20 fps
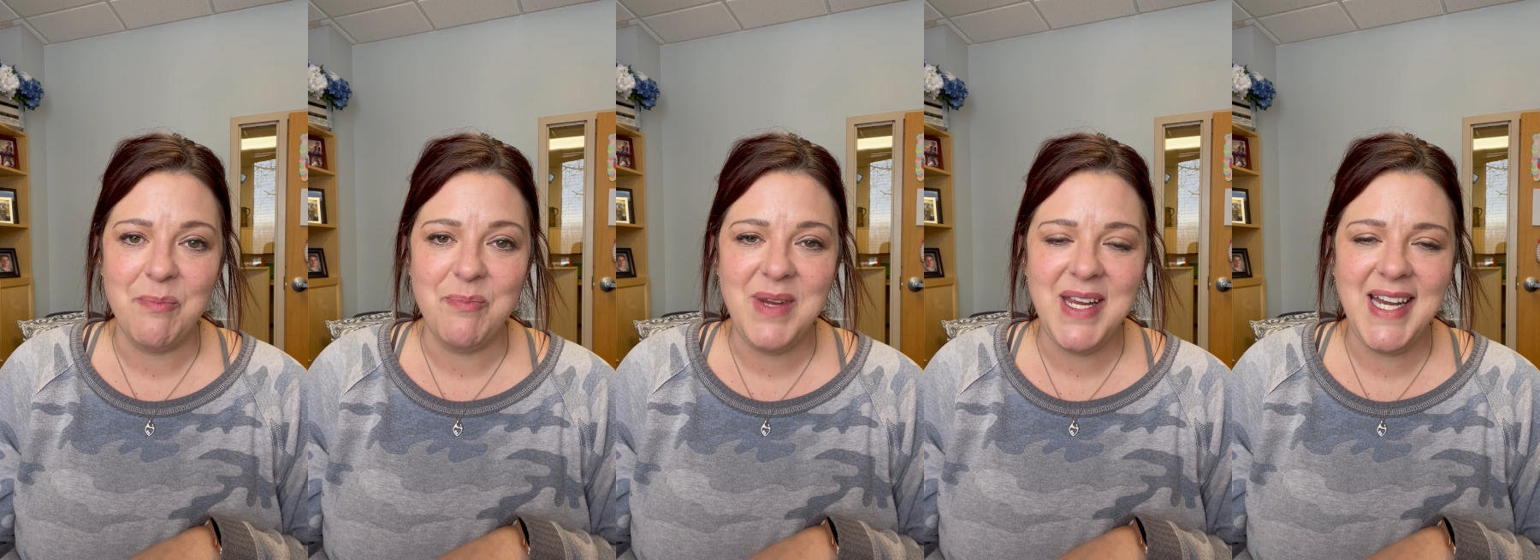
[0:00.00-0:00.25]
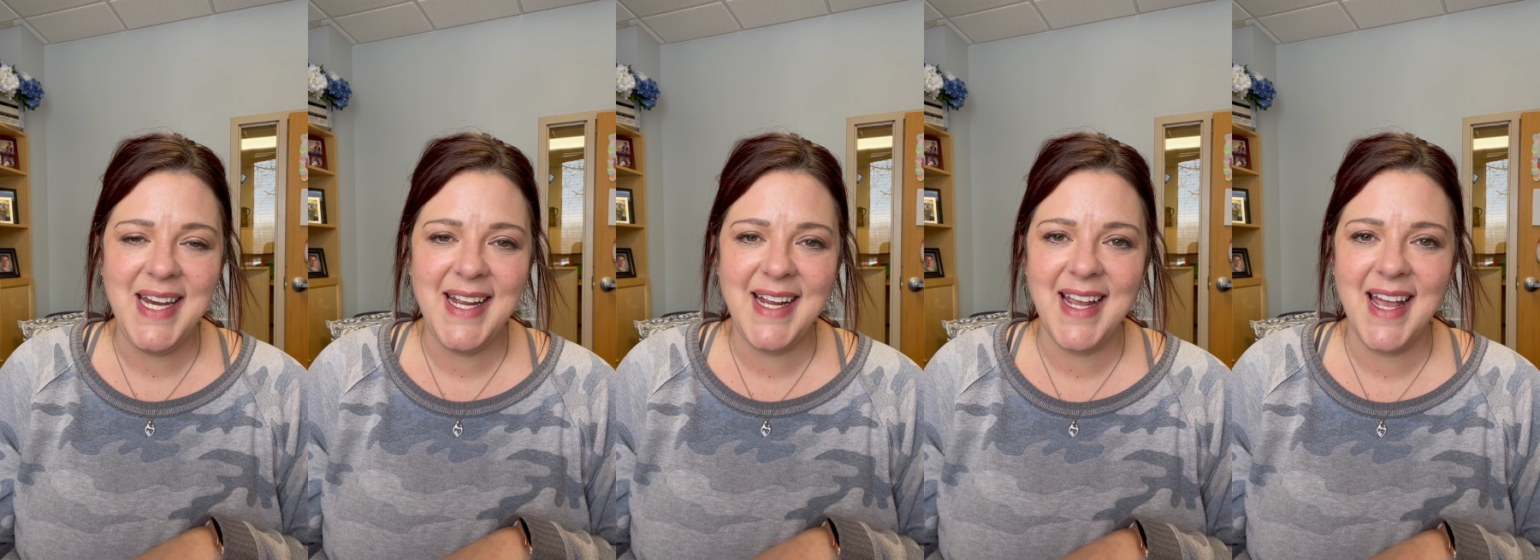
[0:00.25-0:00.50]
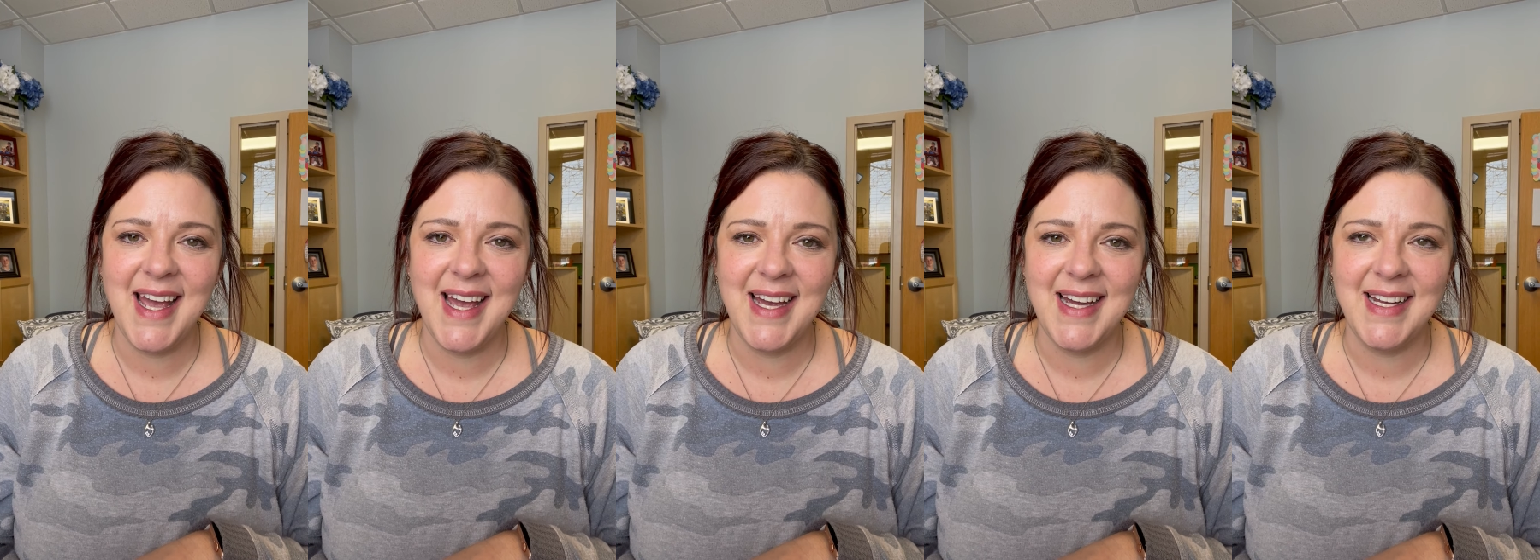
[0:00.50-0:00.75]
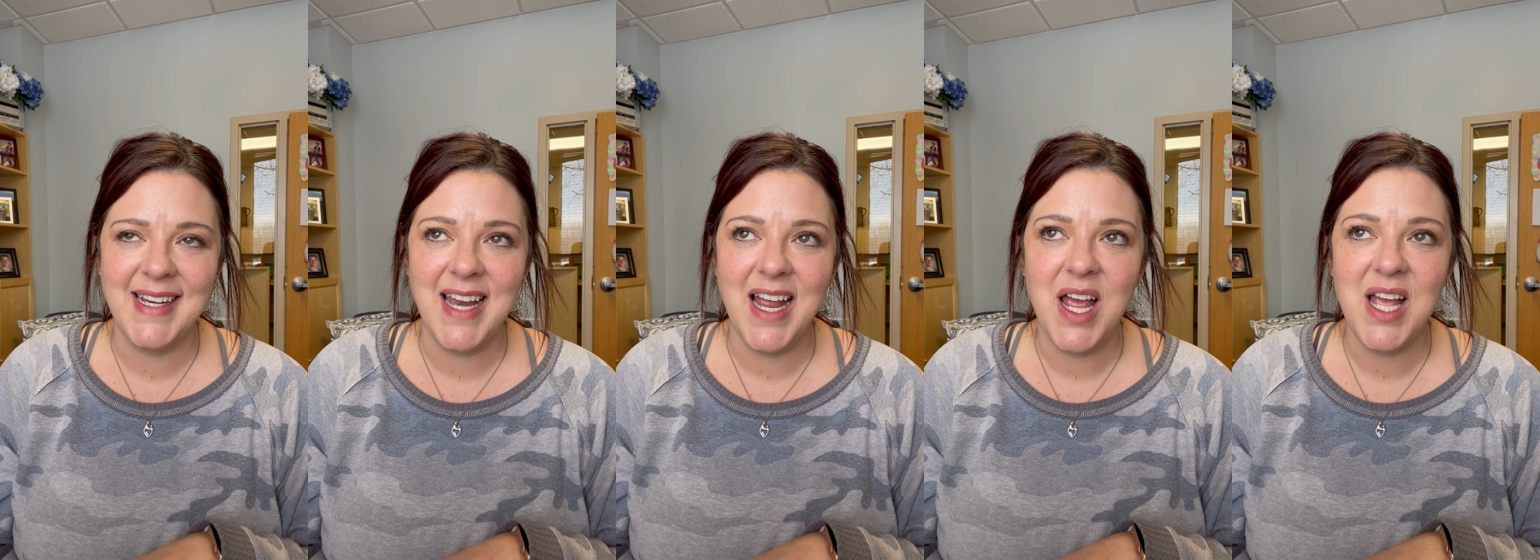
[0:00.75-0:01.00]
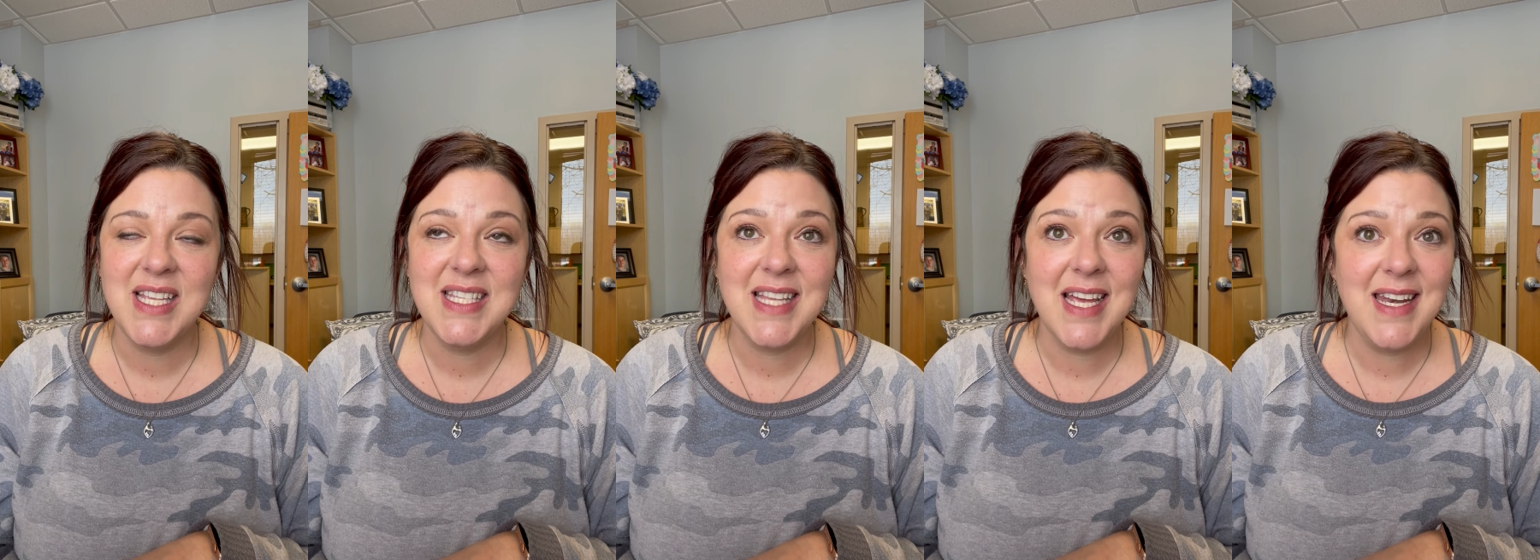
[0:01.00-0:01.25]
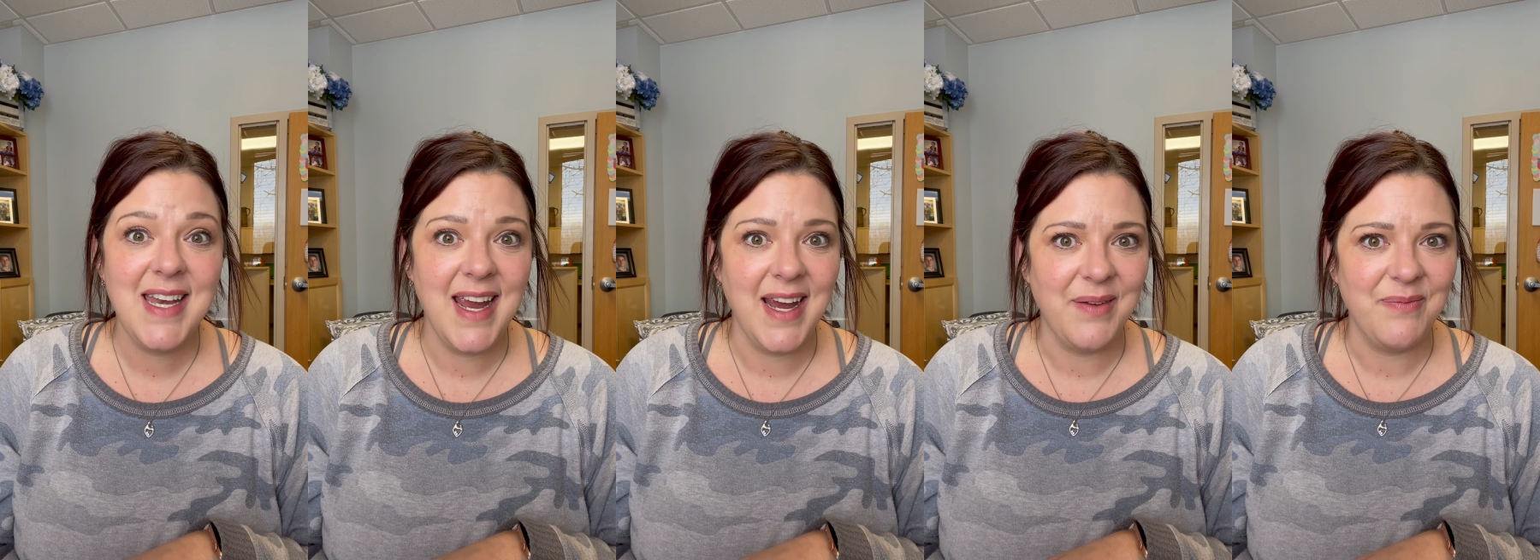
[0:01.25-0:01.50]
meeting on
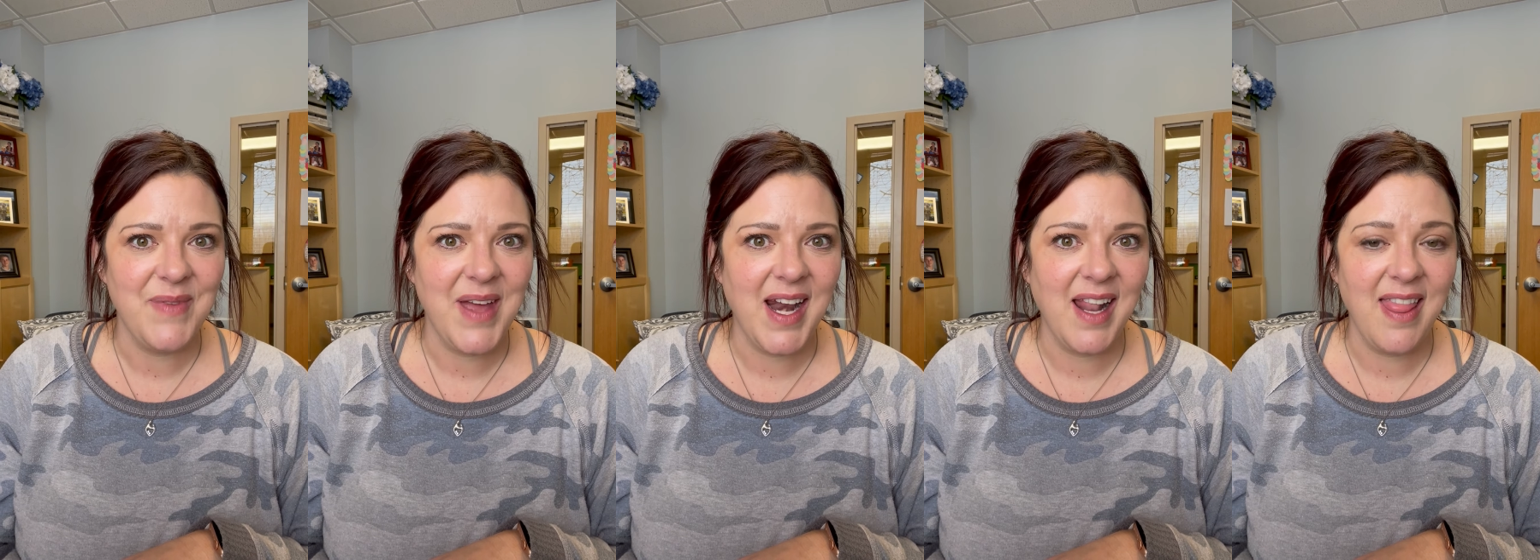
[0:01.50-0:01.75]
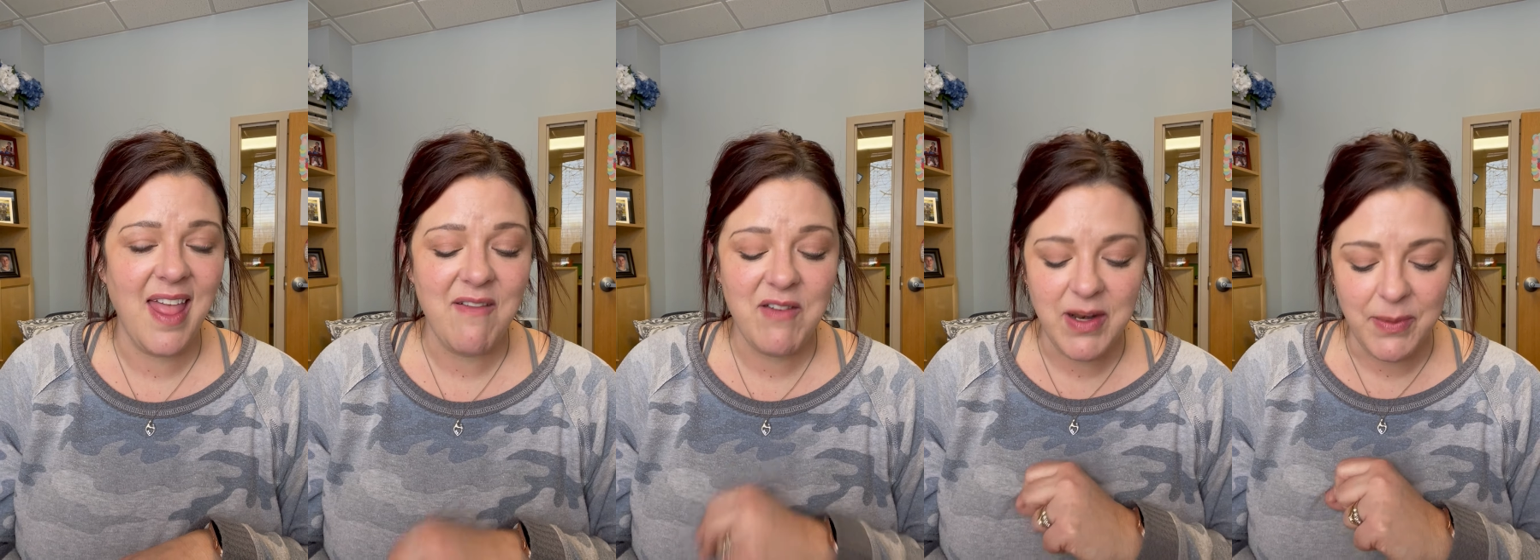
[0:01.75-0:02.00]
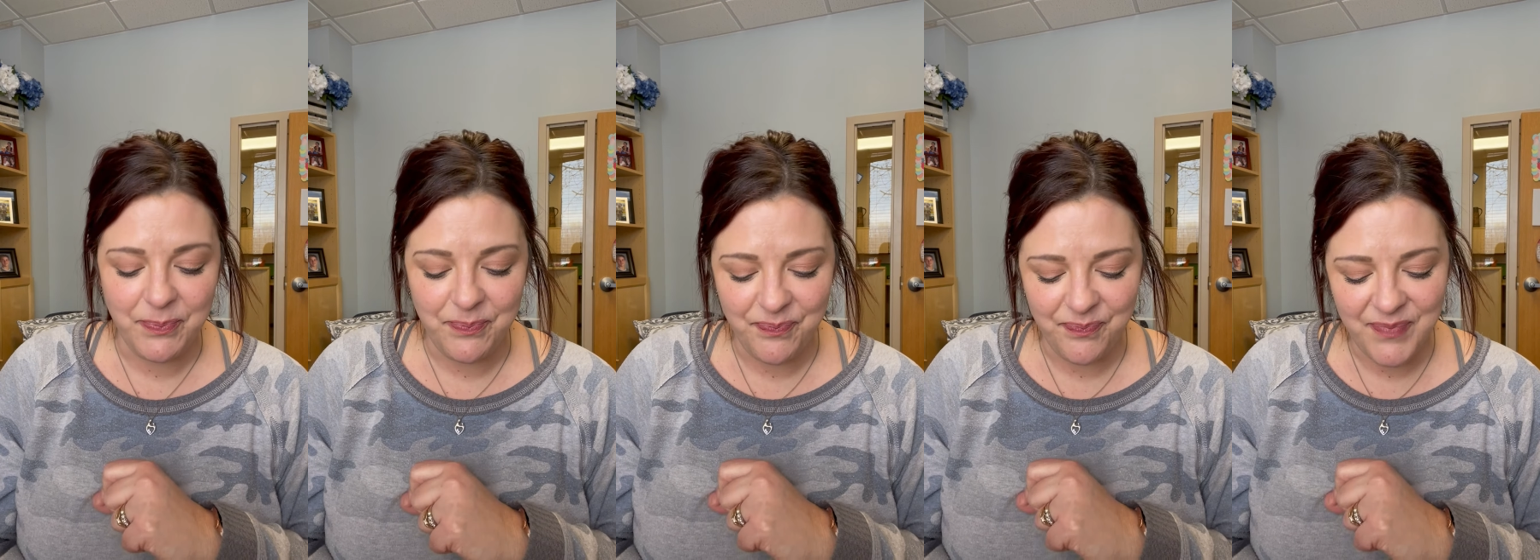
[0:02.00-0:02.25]
Sunday at 11.